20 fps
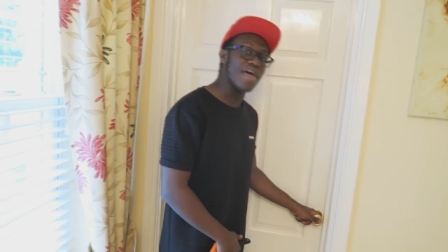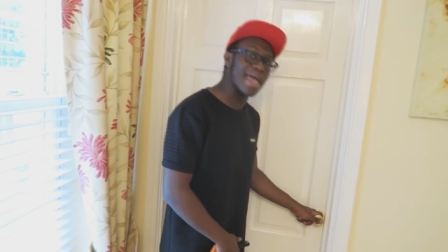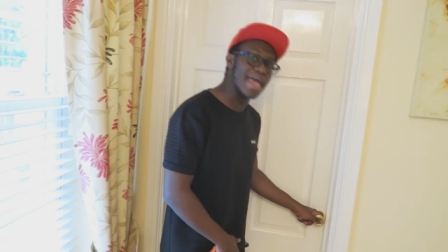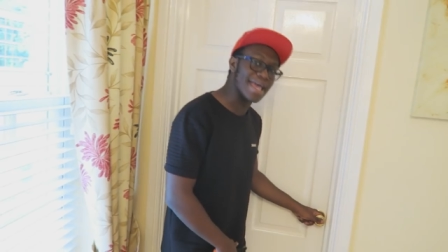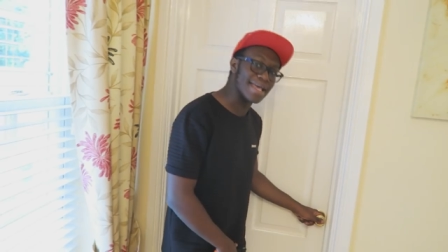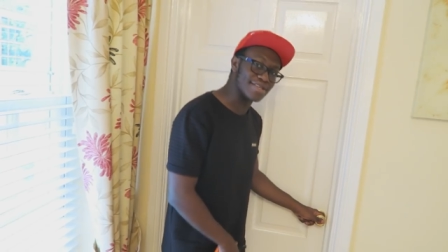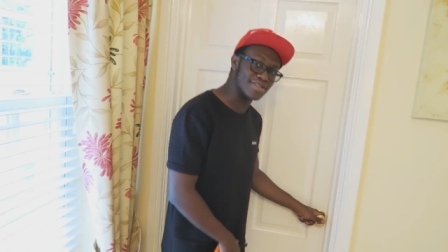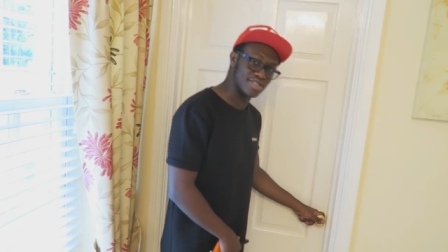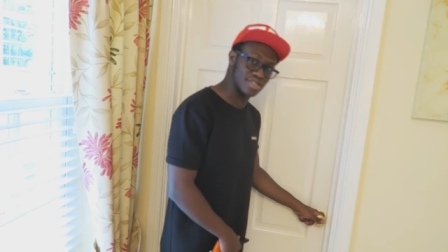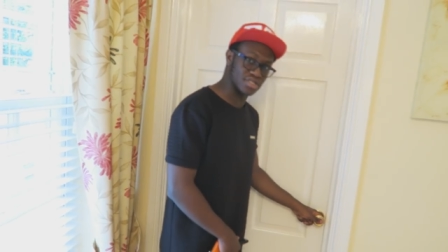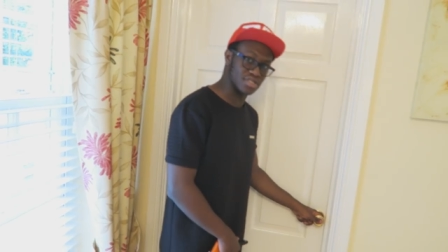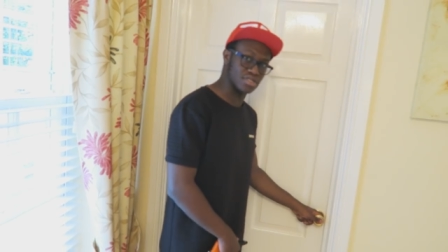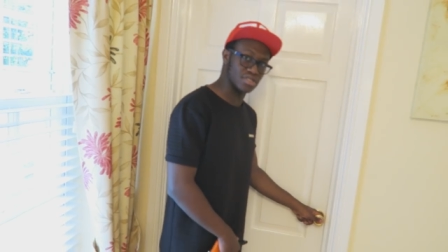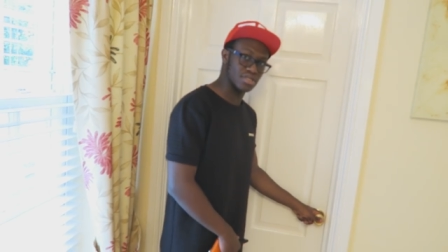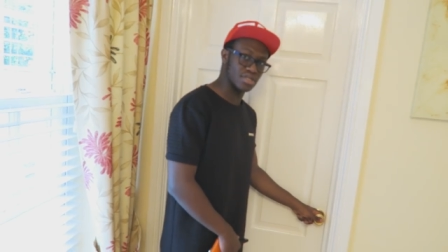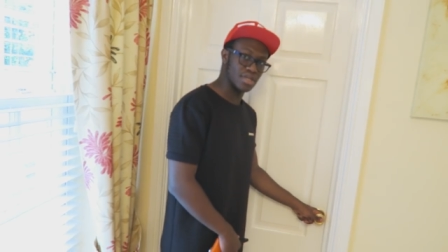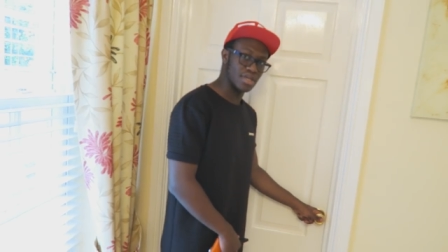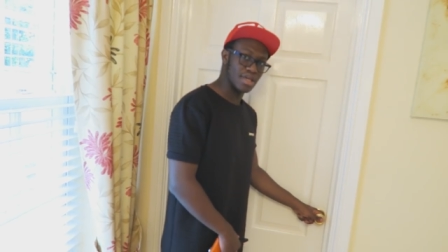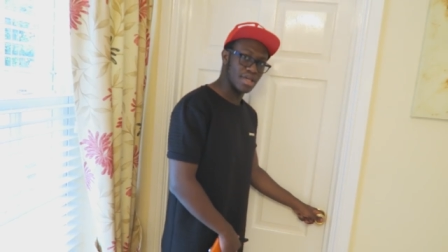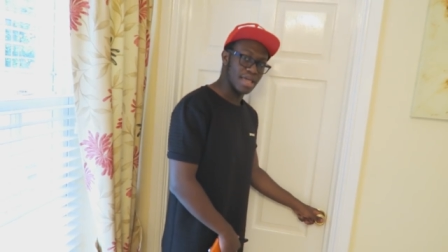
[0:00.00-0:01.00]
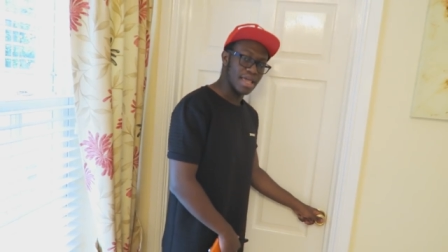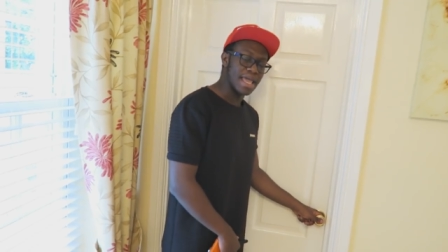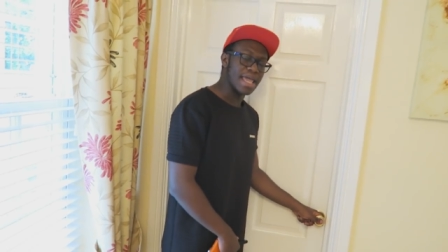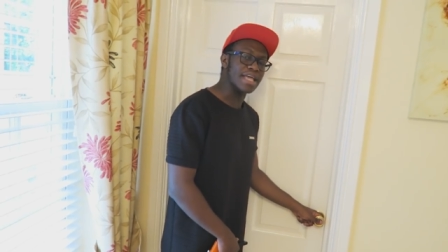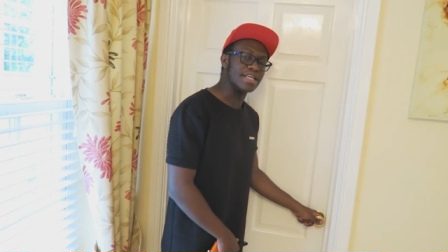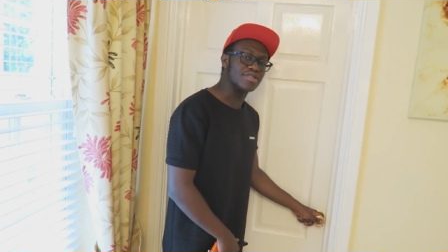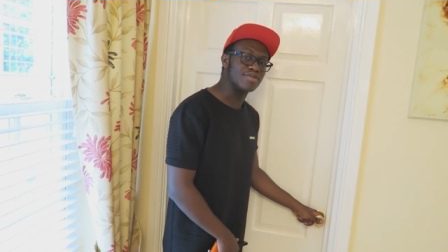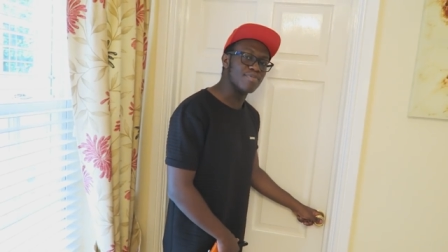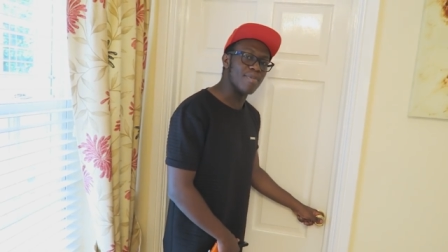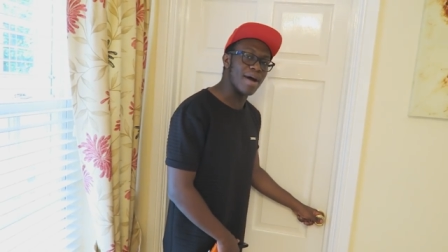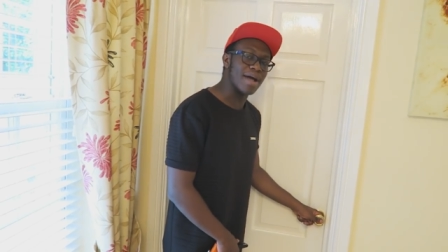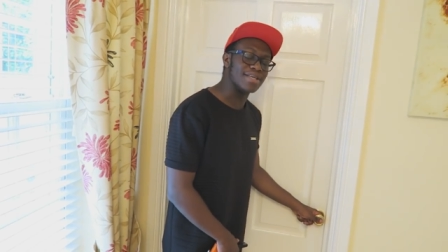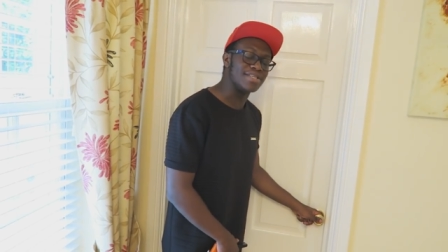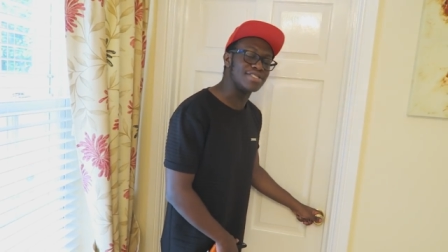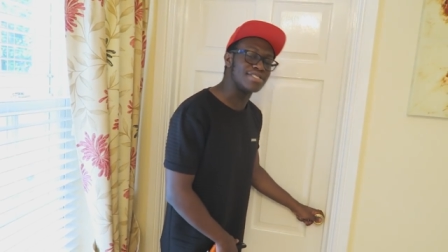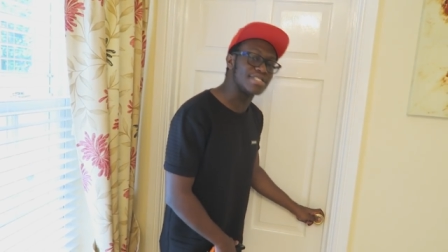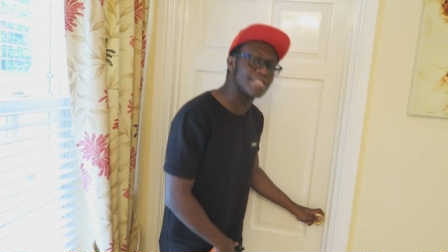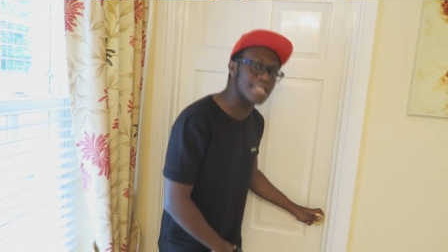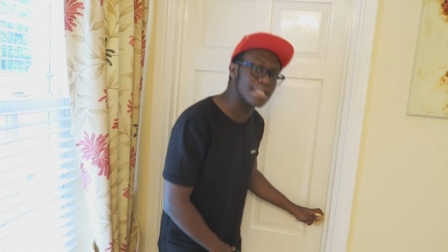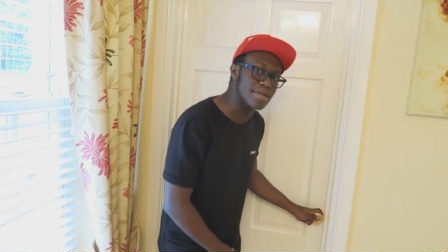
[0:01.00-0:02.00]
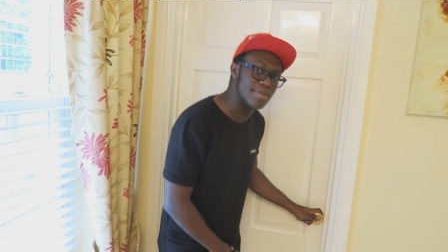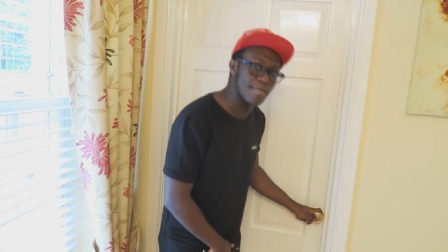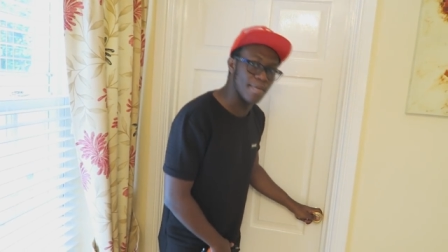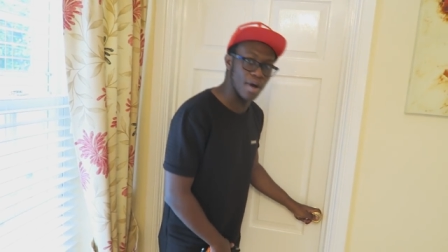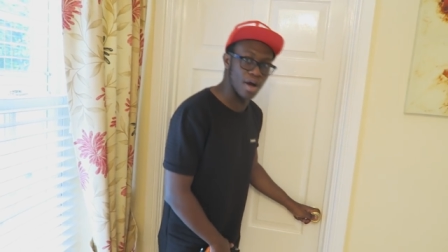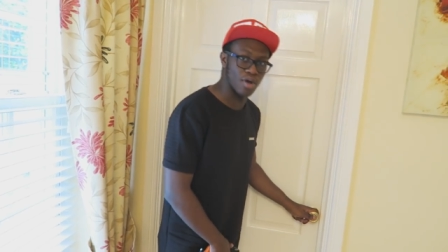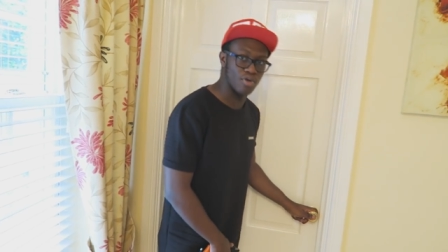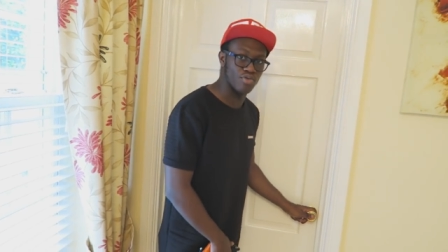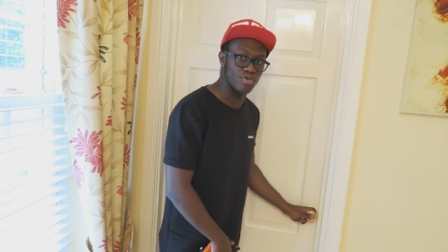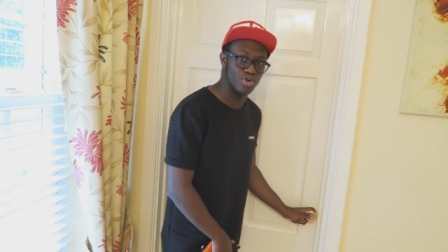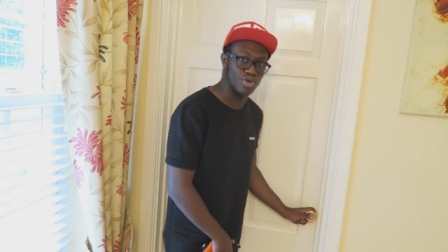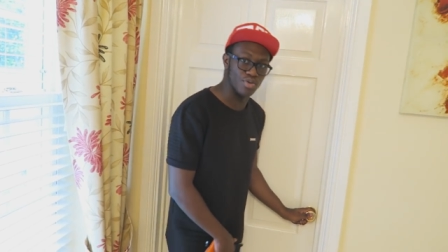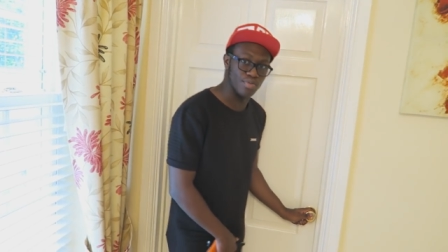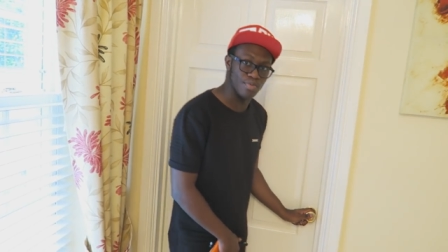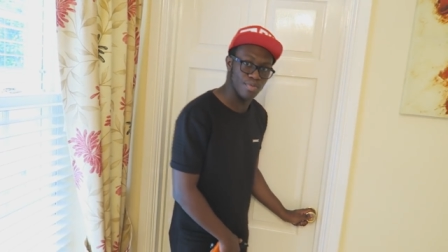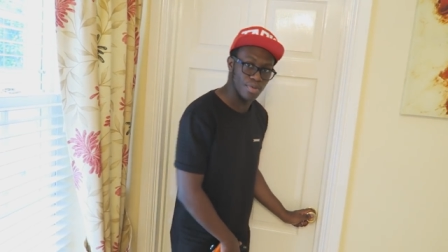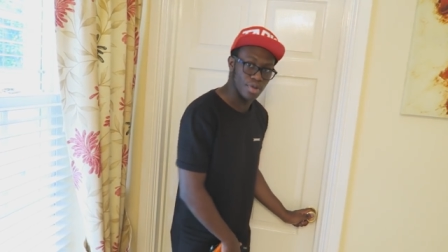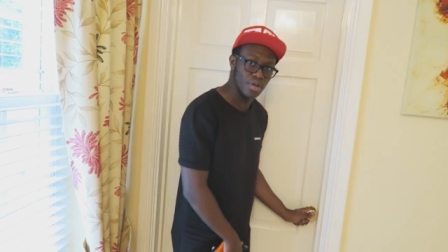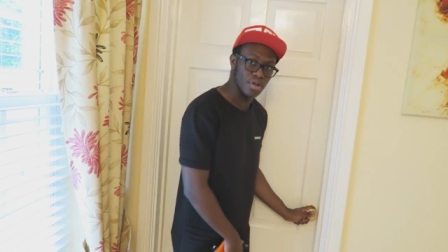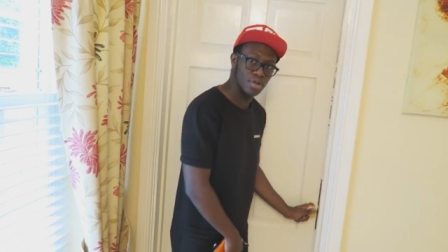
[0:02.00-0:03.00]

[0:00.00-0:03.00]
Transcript: This is my cinema room.